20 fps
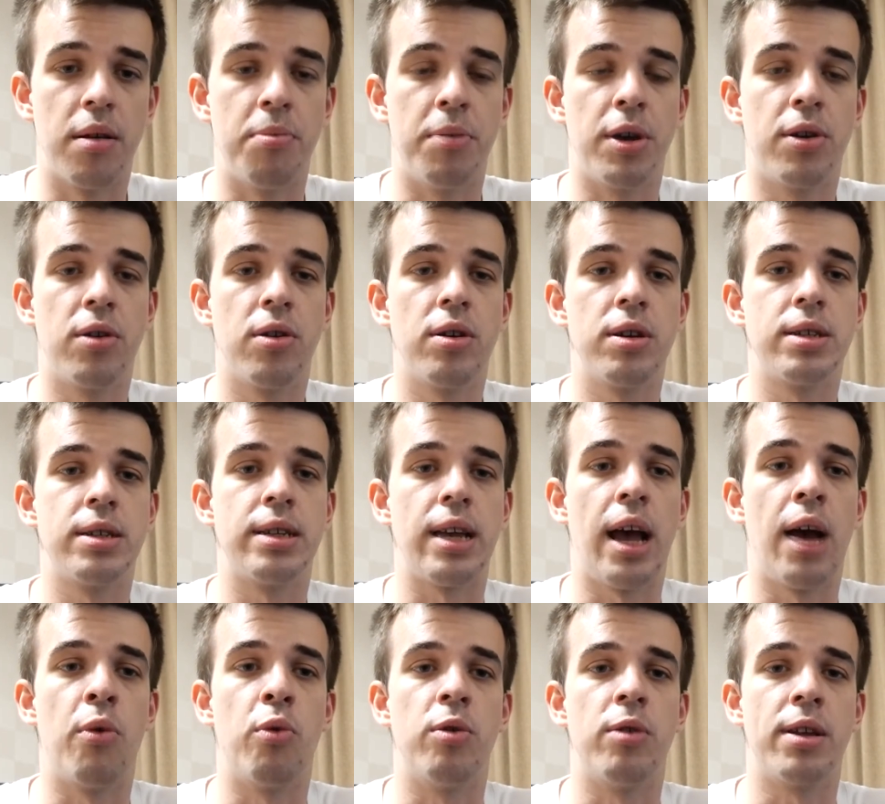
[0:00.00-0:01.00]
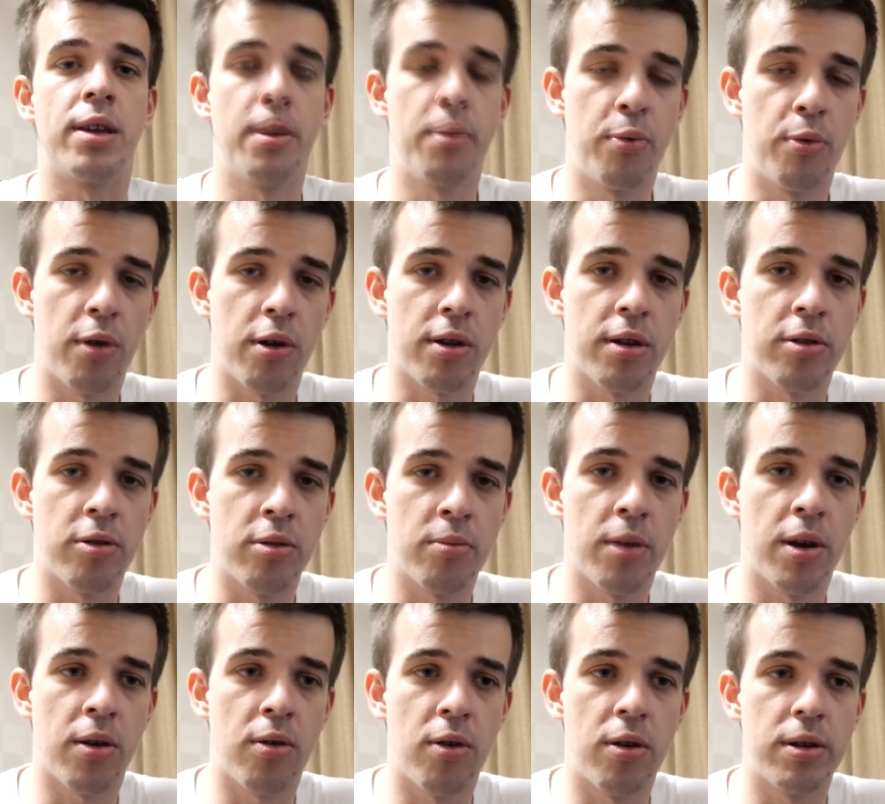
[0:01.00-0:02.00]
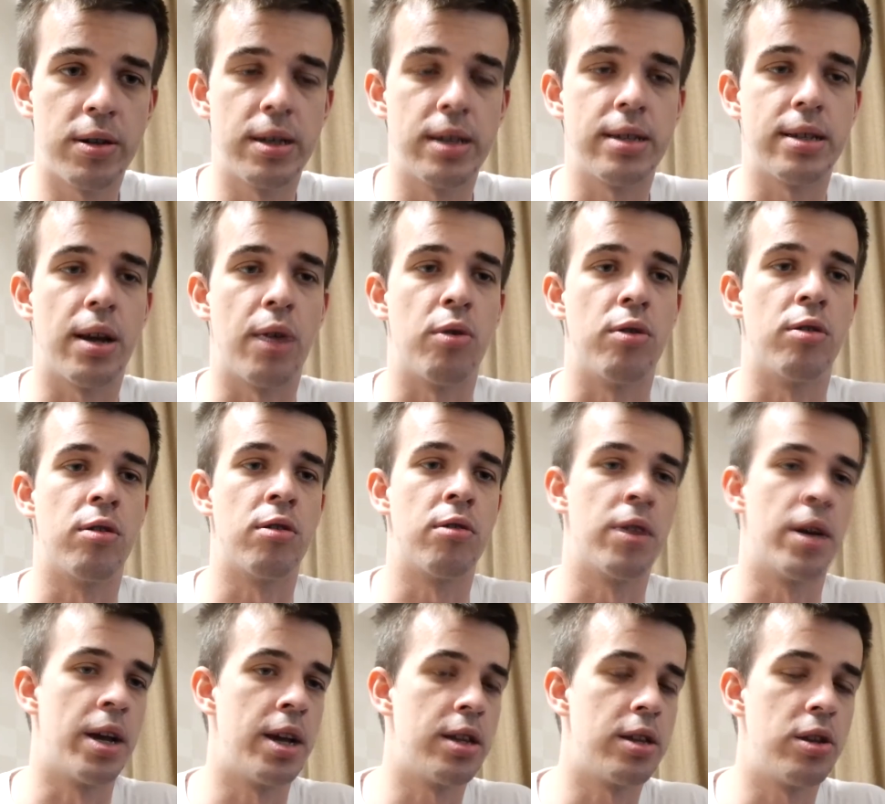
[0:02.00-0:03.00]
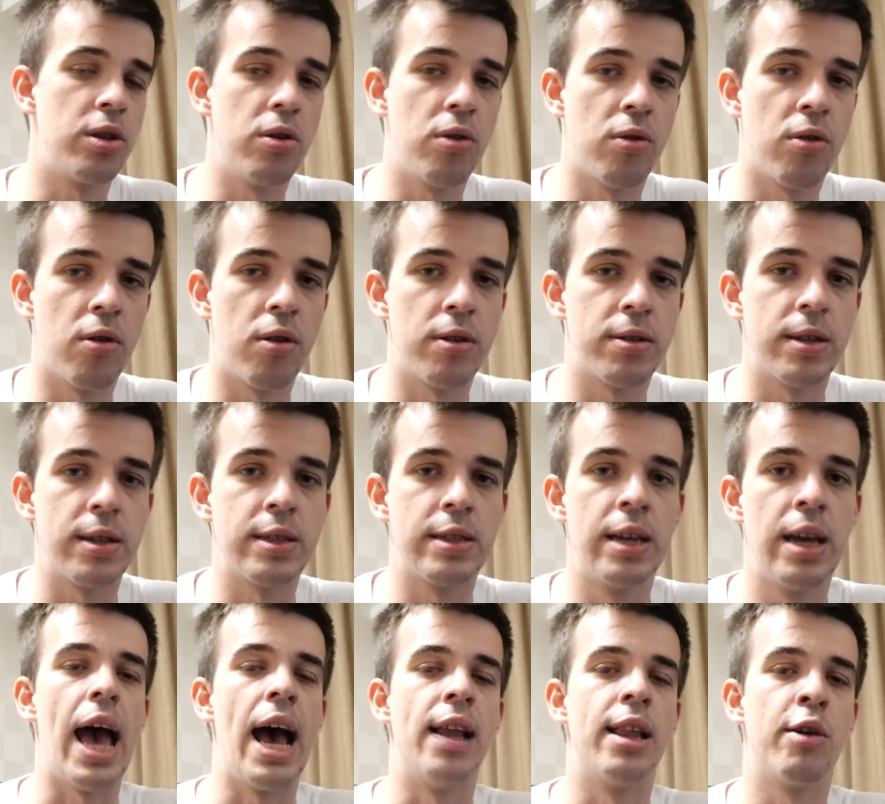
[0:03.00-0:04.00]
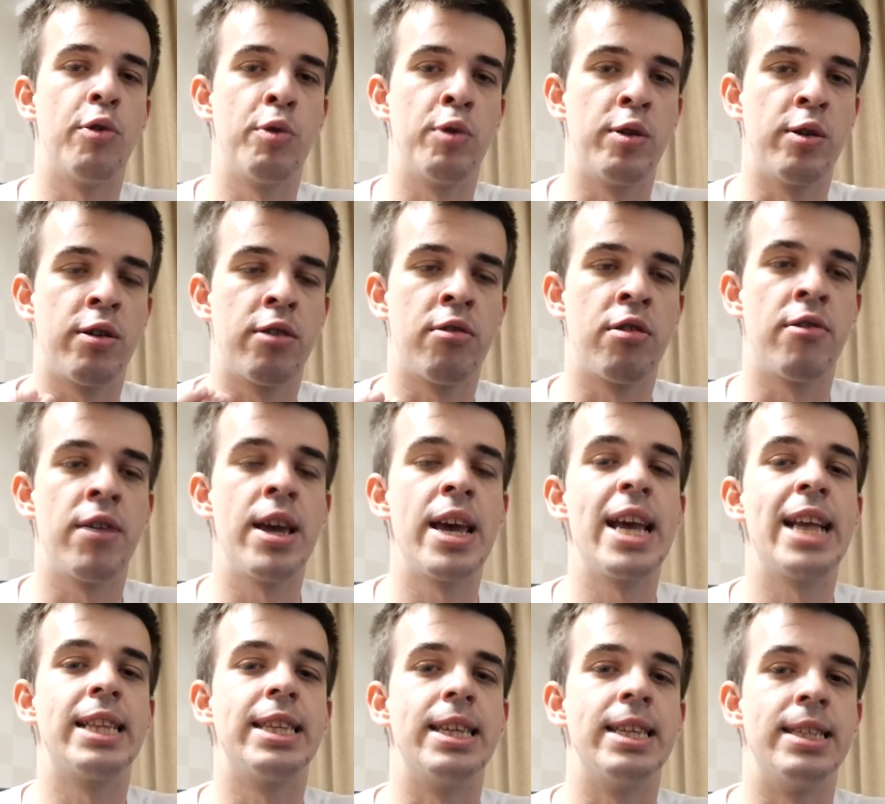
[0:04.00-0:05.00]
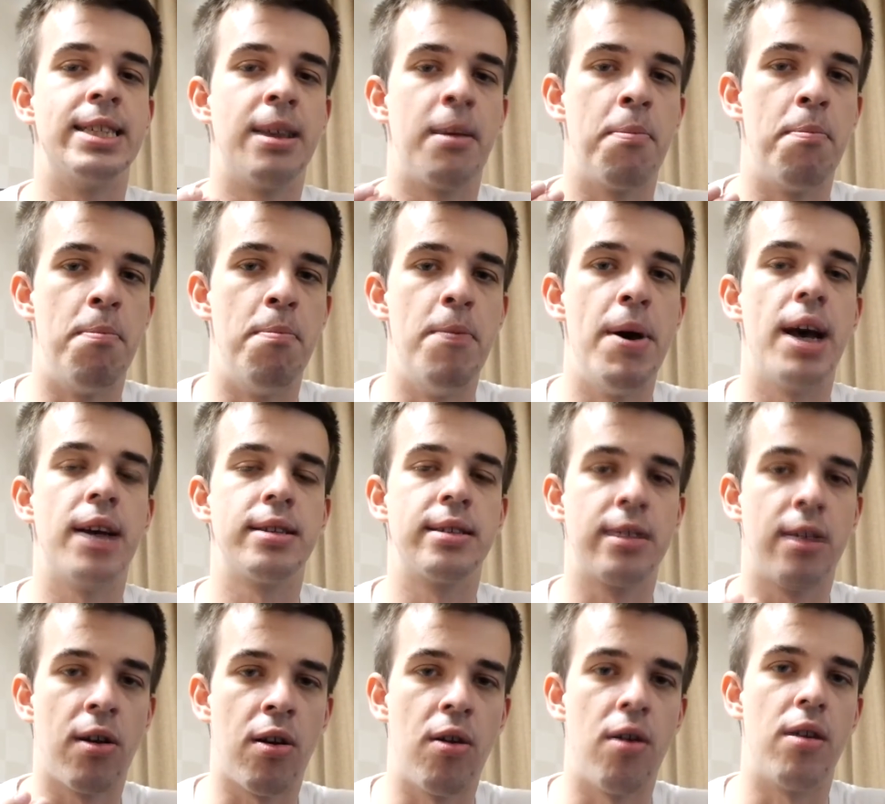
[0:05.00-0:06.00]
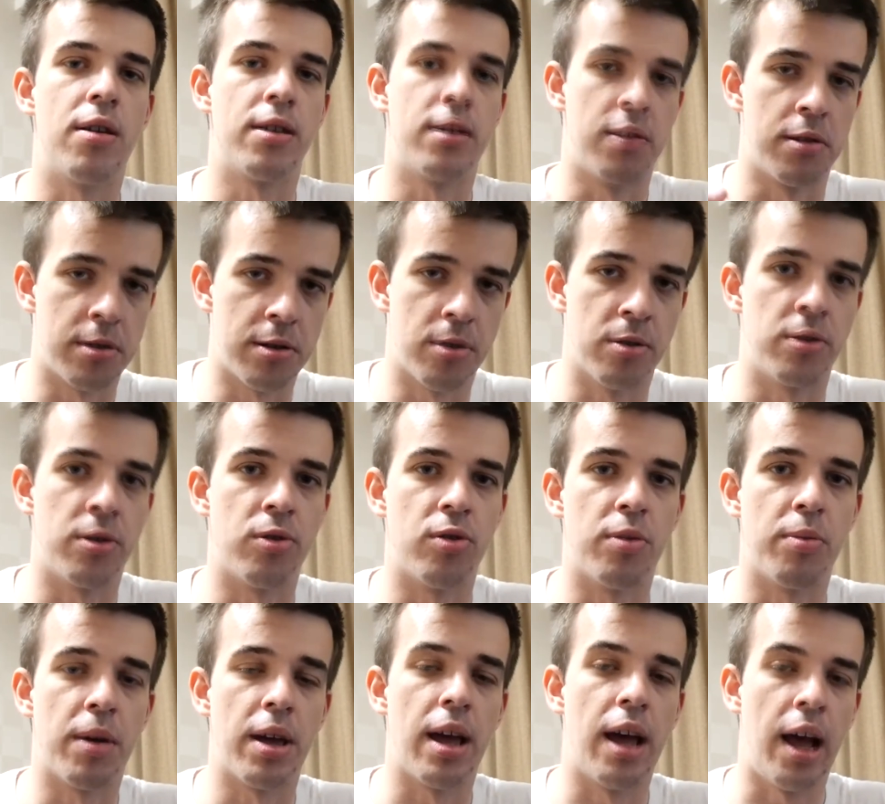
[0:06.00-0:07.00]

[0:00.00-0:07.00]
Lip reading: Because I will keep working on my courses, I will create new courses, and I will create the best content on Udemy.